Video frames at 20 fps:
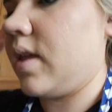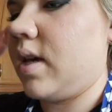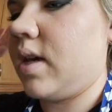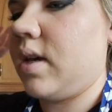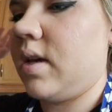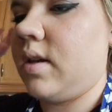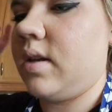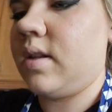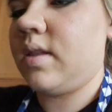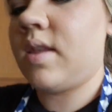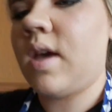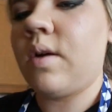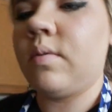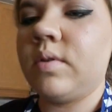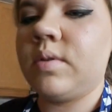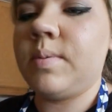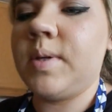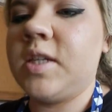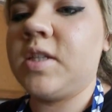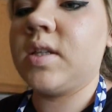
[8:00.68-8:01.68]
then that
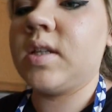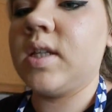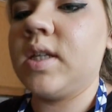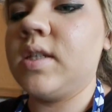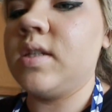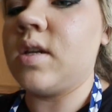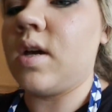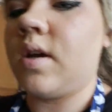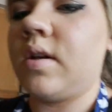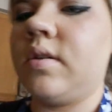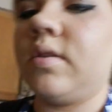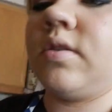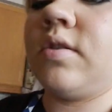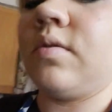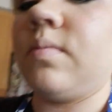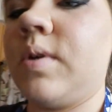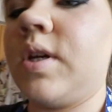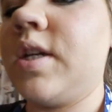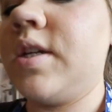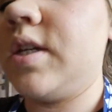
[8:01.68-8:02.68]
was basically done.
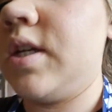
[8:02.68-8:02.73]
So what I